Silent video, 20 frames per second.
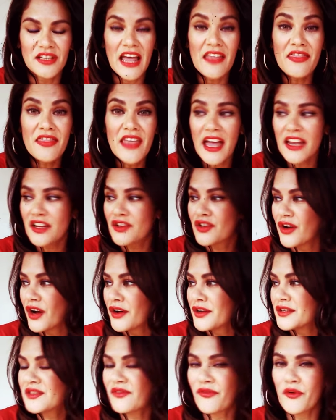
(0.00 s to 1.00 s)
And that
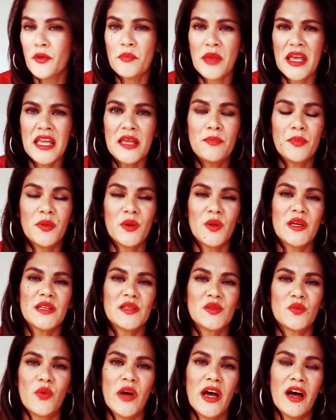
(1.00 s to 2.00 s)
goes for people
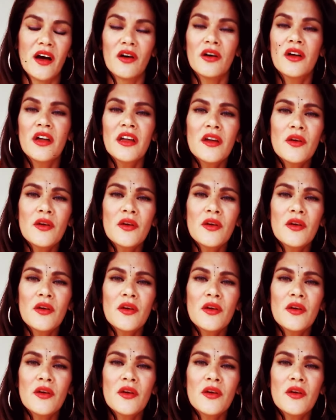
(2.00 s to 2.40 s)
as well.